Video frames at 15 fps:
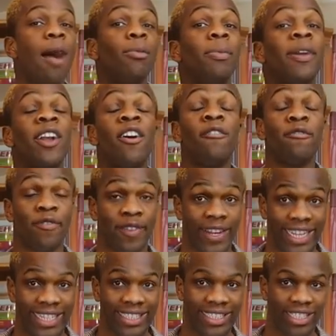I'm a bit
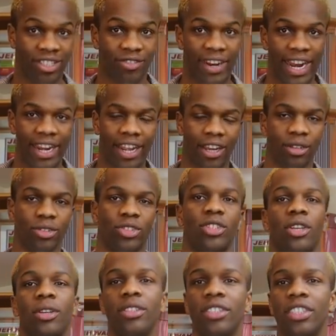conflicted right now.
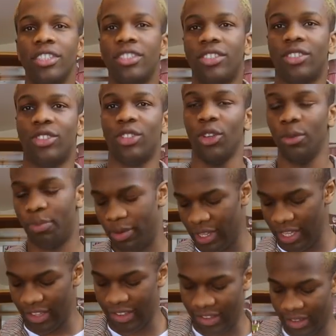So this
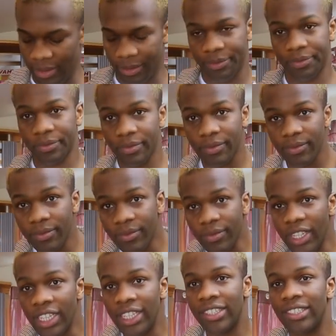two-piece
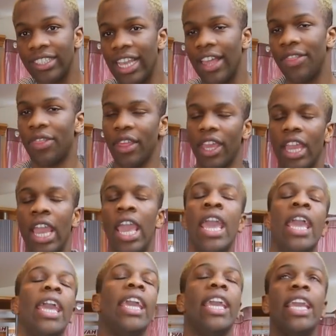set thing
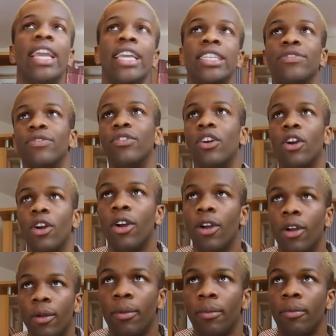is
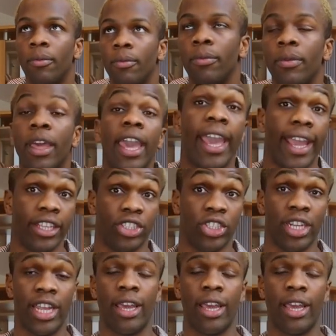from H and